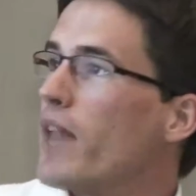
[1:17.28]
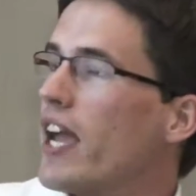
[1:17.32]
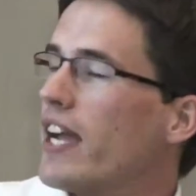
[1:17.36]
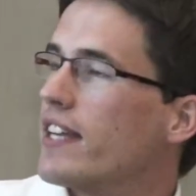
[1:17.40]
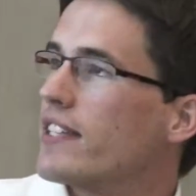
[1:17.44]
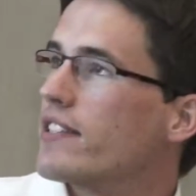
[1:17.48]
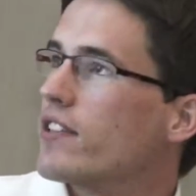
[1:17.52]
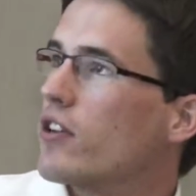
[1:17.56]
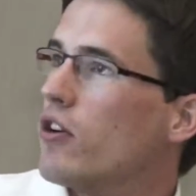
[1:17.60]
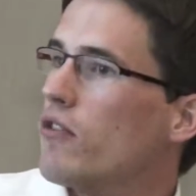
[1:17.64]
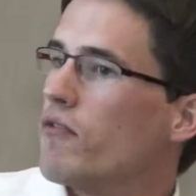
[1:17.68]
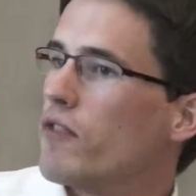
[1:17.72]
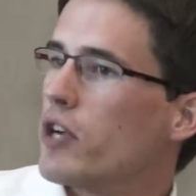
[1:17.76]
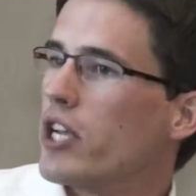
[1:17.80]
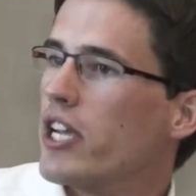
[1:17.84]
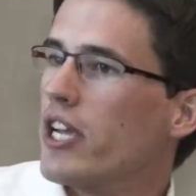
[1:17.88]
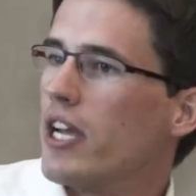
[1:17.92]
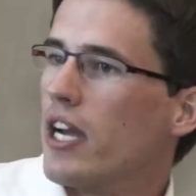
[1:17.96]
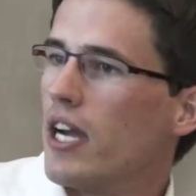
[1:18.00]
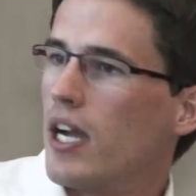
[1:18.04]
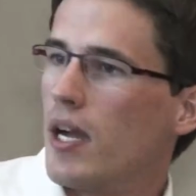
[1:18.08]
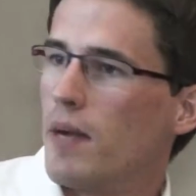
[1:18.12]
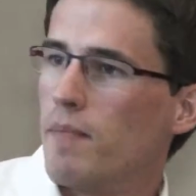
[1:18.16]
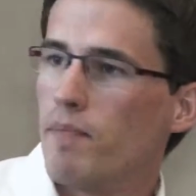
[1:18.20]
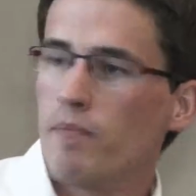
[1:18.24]
And so we
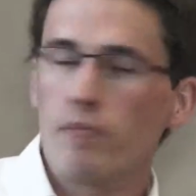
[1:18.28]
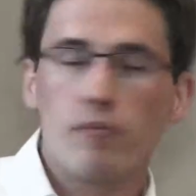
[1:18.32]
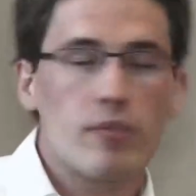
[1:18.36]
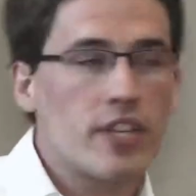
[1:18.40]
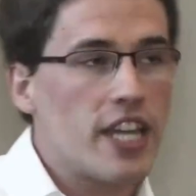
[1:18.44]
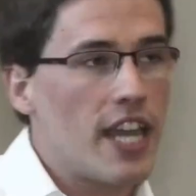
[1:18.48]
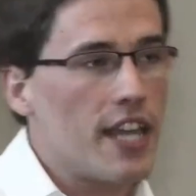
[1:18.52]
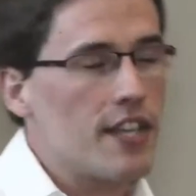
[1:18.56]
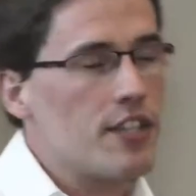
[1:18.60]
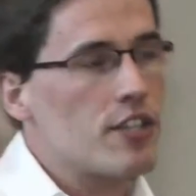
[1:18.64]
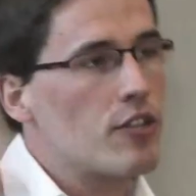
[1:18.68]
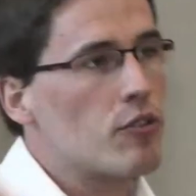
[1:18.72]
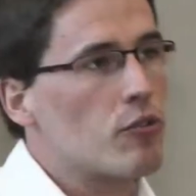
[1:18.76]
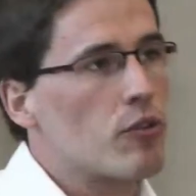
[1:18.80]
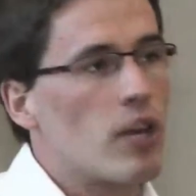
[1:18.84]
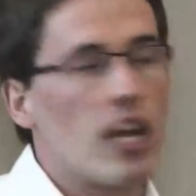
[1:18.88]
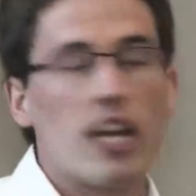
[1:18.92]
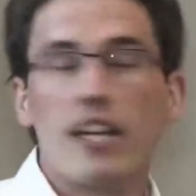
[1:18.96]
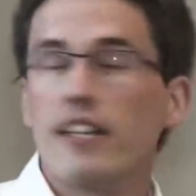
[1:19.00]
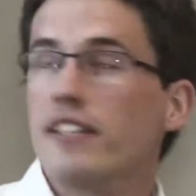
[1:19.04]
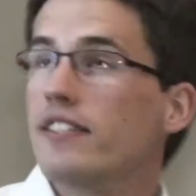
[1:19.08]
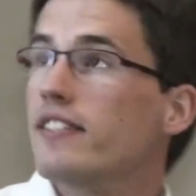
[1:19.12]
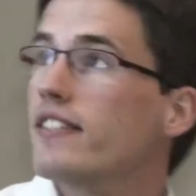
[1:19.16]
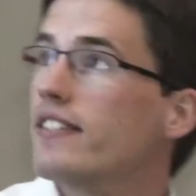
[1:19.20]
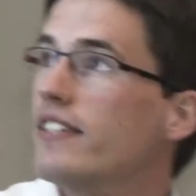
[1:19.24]

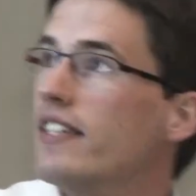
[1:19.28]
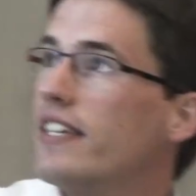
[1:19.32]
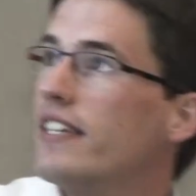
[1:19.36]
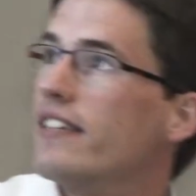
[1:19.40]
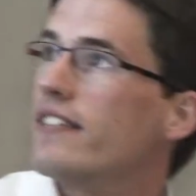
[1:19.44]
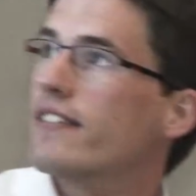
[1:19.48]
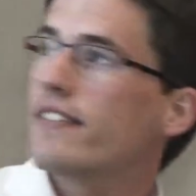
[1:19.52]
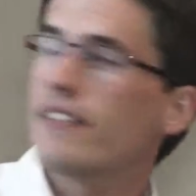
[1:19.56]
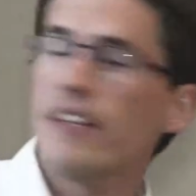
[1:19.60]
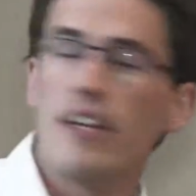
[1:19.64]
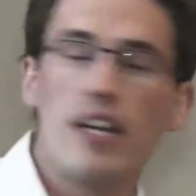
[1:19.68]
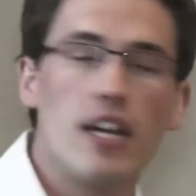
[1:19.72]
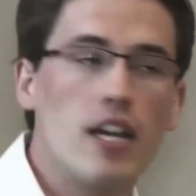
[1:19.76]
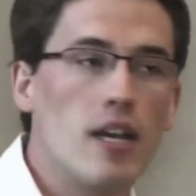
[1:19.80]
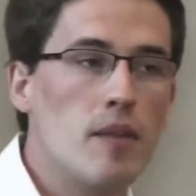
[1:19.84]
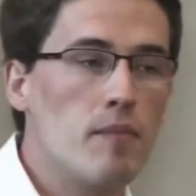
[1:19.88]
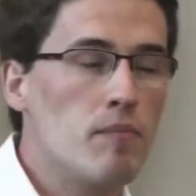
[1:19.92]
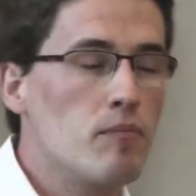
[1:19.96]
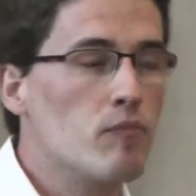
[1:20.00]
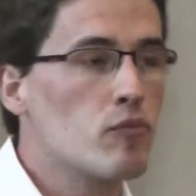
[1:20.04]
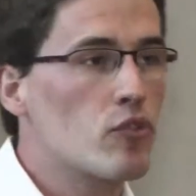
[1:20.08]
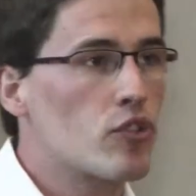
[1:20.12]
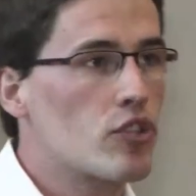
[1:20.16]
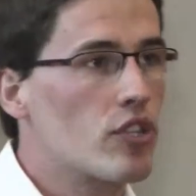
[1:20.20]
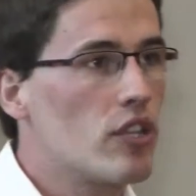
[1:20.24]
categorized
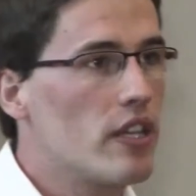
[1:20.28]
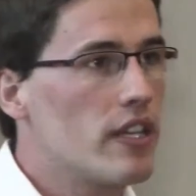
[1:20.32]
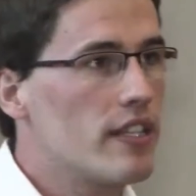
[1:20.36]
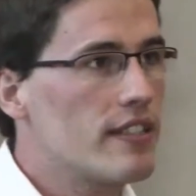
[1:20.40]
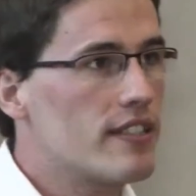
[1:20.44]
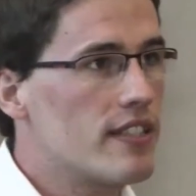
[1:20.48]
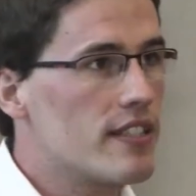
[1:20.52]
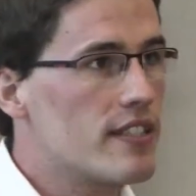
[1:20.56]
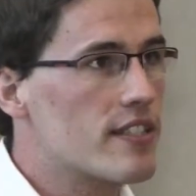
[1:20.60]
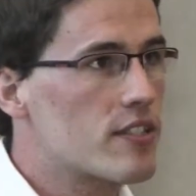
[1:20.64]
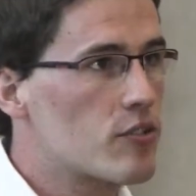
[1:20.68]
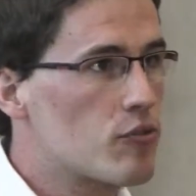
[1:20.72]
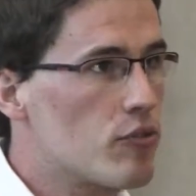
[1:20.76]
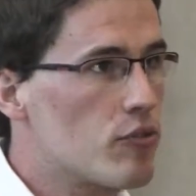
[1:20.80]
these